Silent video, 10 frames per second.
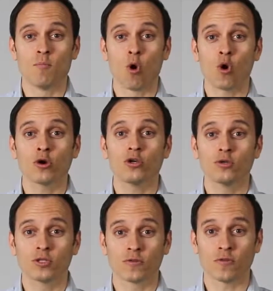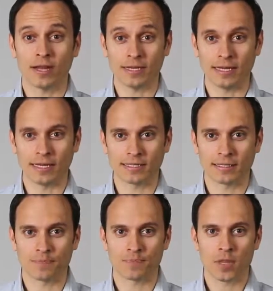more user-friendliness,
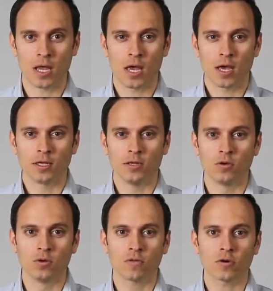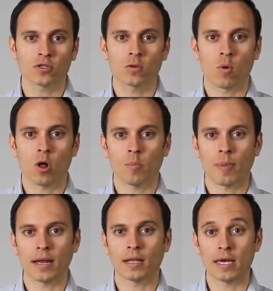the universal wall
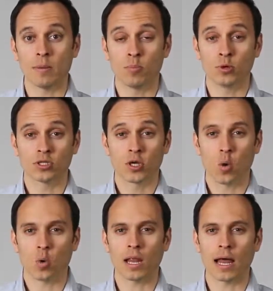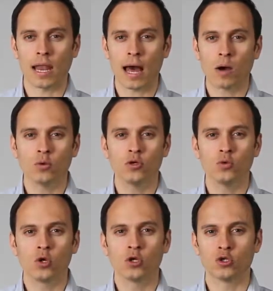panel inputs will allow
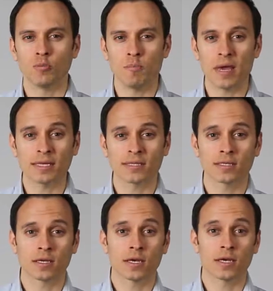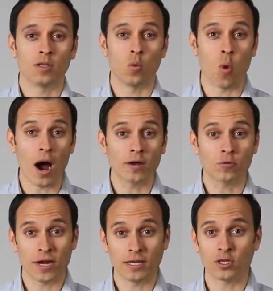you to mix the wide
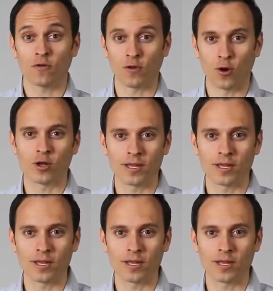range of local